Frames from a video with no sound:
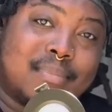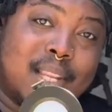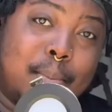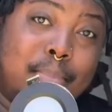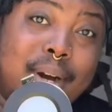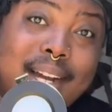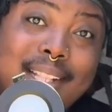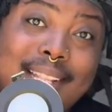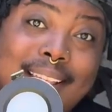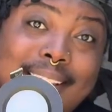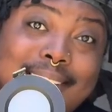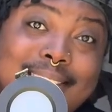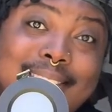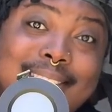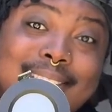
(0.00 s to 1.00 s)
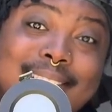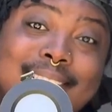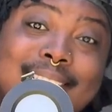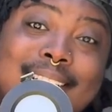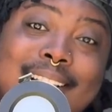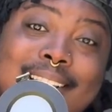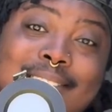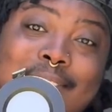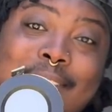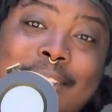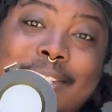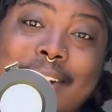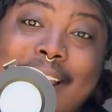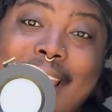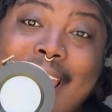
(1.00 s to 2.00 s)
puck lights. So these
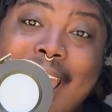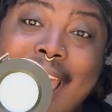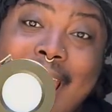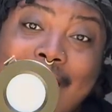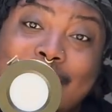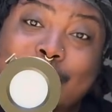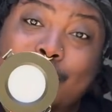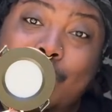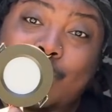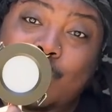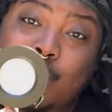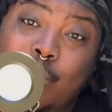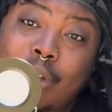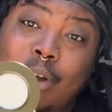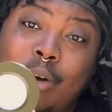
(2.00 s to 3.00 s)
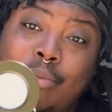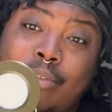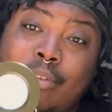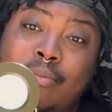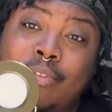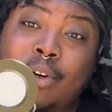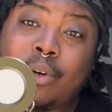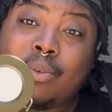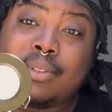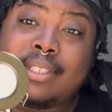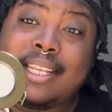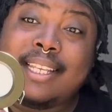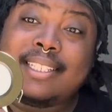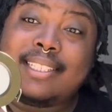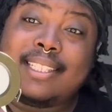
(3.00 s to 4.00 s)
are actual 12-volt
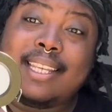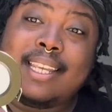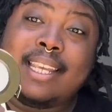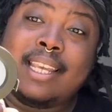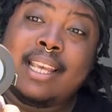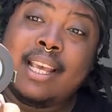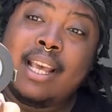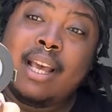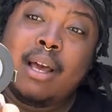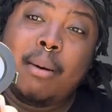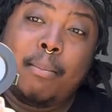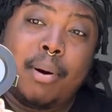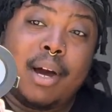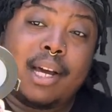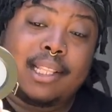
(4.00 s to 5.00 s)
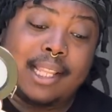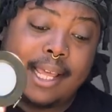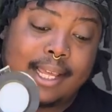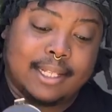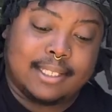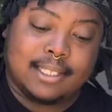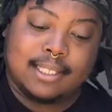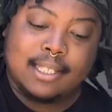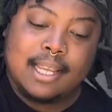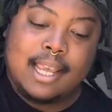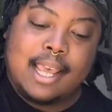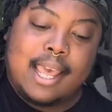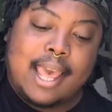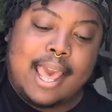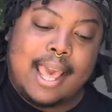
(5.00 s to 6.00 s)
DC puck lights.
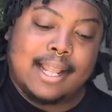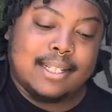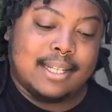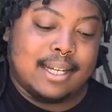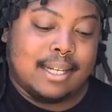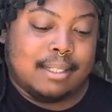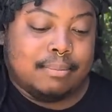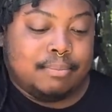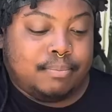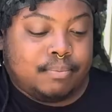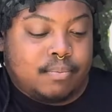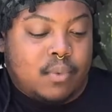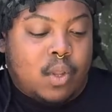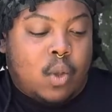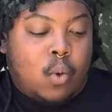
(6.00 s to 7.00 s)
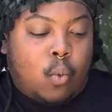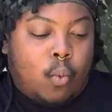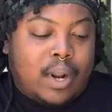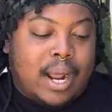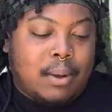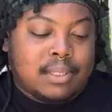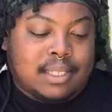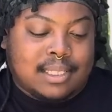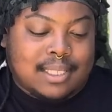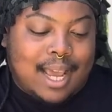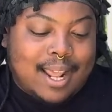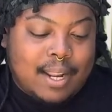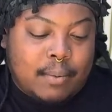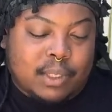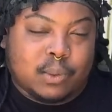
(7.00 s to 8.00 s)
And when I was
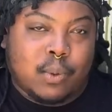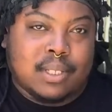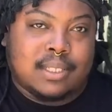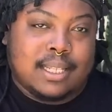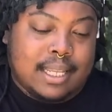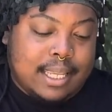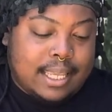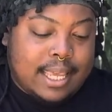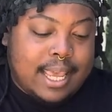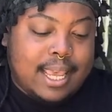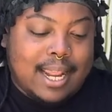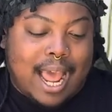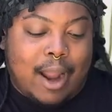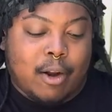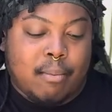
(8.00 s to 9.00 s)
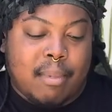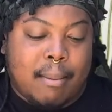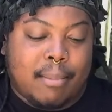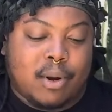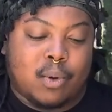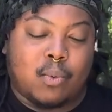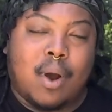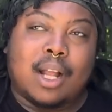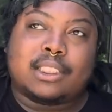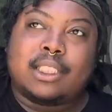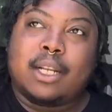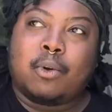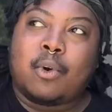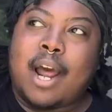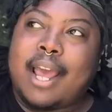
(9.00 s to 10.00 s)
deciding which ones to get, I remembered
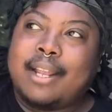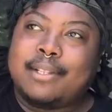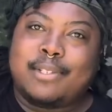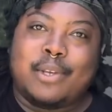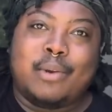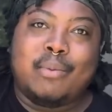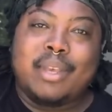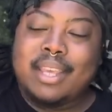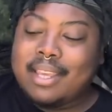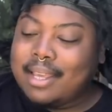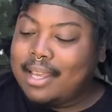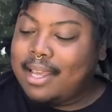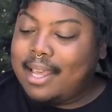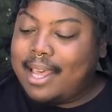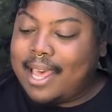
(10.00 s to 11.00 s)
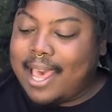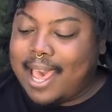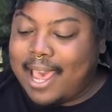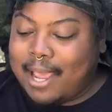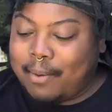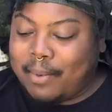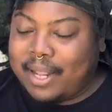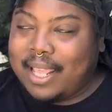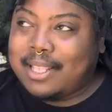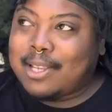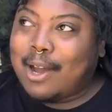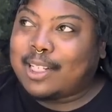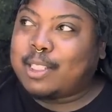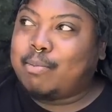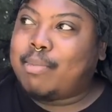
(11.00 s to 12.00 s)
watching Ryan Toomey, and when he
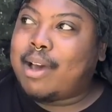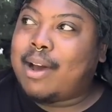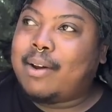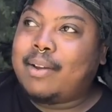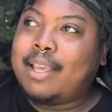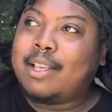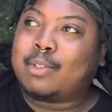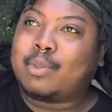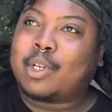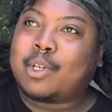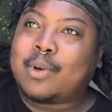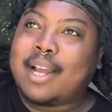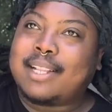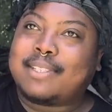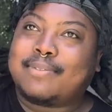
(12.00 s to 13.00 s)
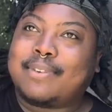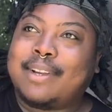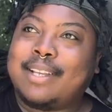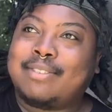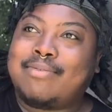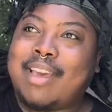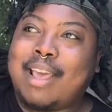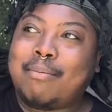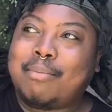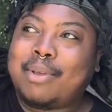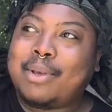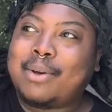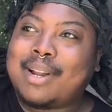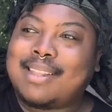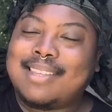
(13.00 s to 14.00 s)
talked about his regrets for his van
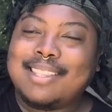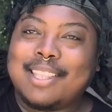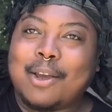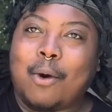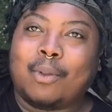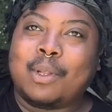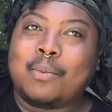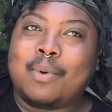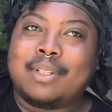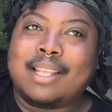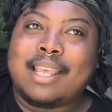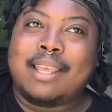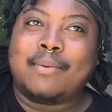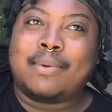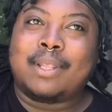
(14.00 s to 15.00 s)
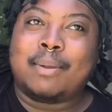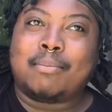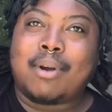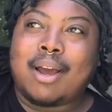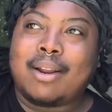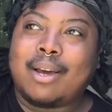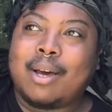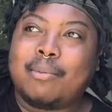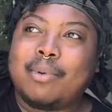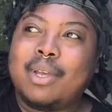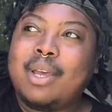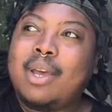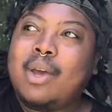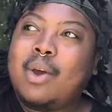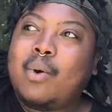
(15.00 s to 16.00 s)
build, I think the only one that he really brought up
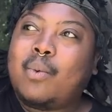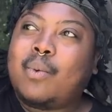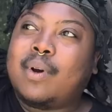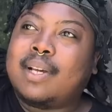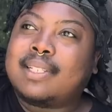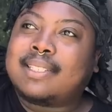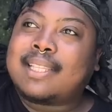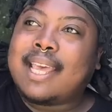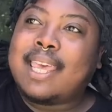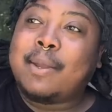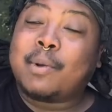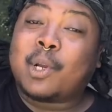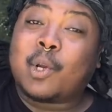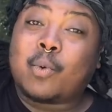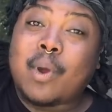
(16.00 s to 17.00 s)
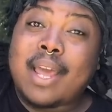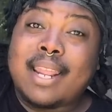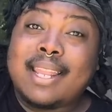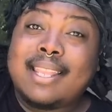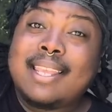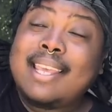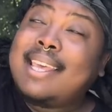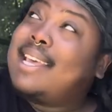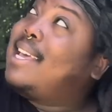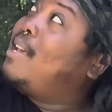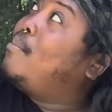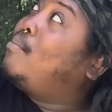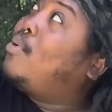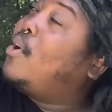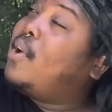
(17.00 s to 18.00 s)
was that he regretted
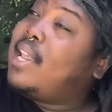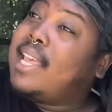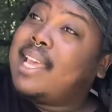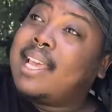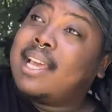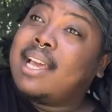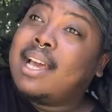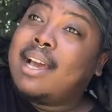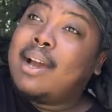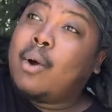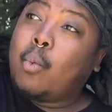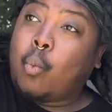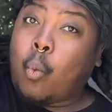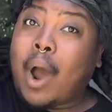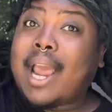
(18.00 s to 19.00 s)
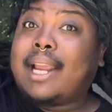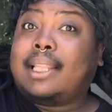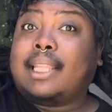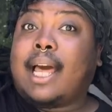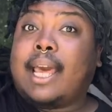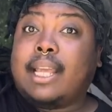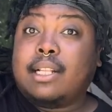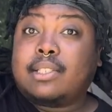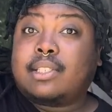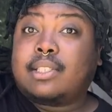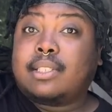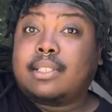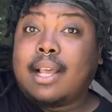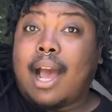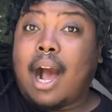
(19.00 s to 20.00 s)
putting white
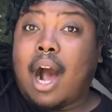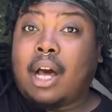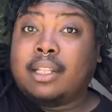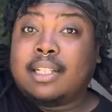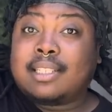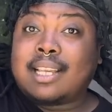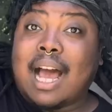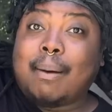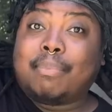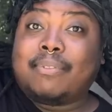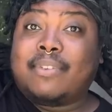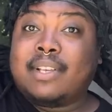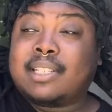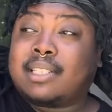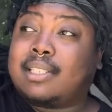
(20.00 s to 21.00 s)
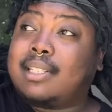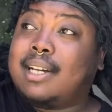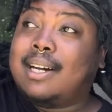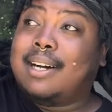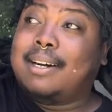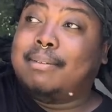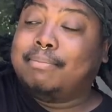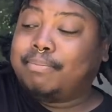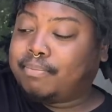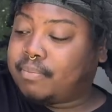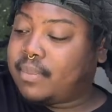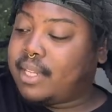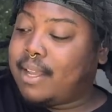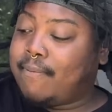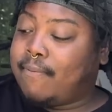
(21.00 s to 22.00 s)
lights on the top of his
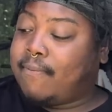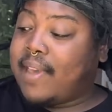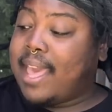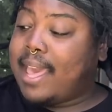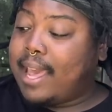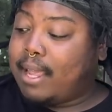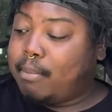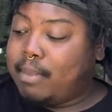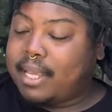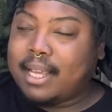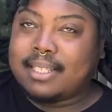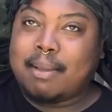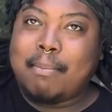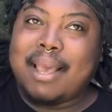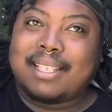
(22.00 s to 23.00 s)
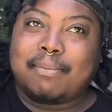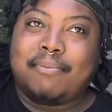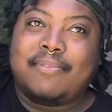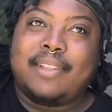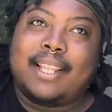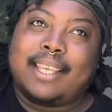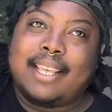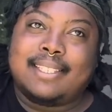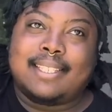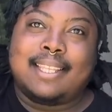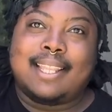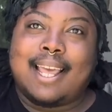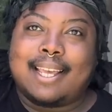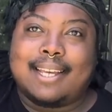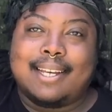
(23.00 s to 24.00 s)
van because it makes him feel like he's in
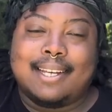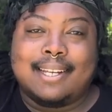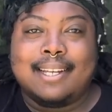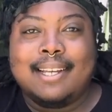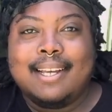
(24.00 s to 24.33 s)
like a